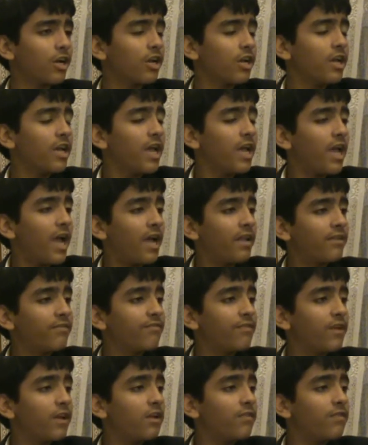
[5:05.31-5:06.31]
and
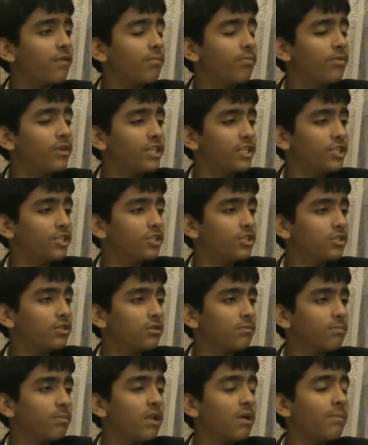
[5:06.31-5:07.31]
fell off a bridge,
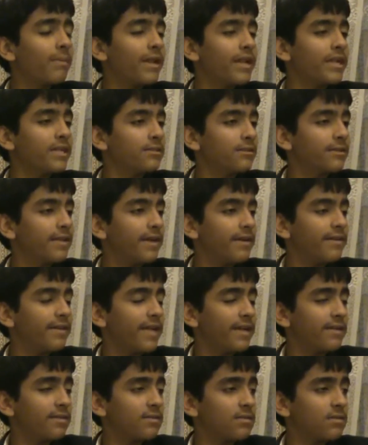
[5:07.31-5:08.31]
plummeting to their
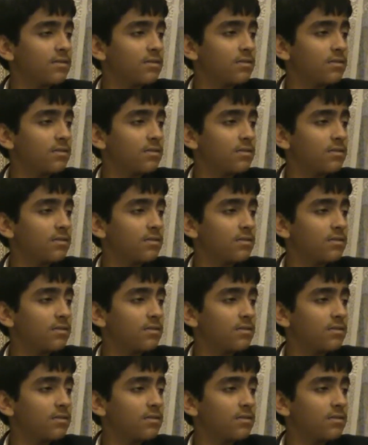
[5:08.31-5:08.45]
deaths.